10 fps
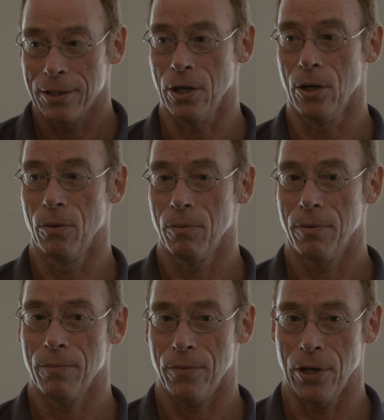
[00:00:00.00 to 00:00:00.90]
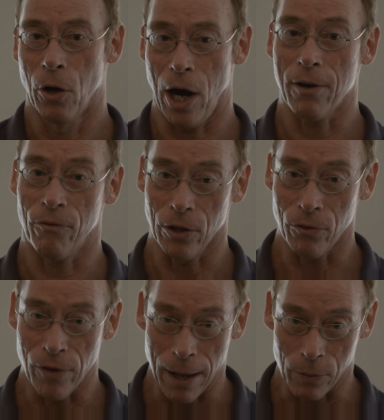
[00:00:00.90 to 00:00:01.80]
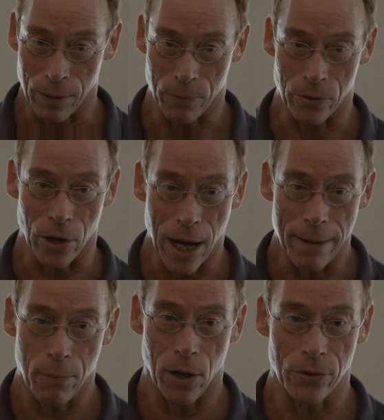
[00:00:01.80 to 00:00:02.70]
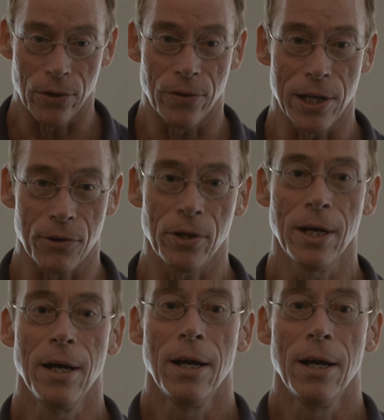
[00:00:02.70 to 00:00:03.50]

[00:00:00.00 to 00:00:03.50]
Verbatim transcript: So the Rockefeller family up to their eyeballs in this.